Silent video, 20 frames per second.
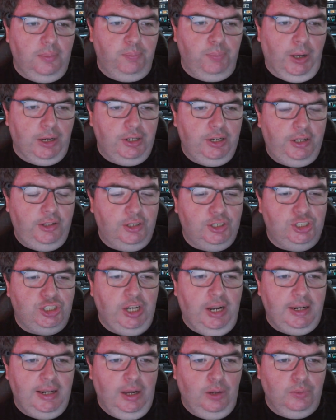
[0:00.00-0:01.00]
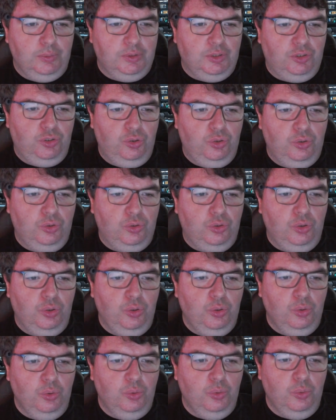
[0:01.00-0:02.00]
particular shout out
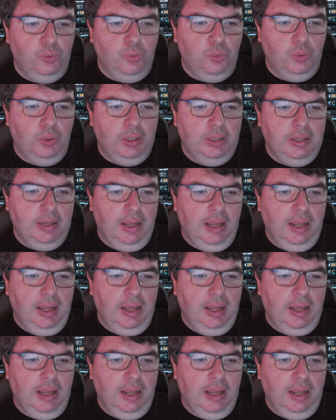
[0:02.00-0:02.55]
to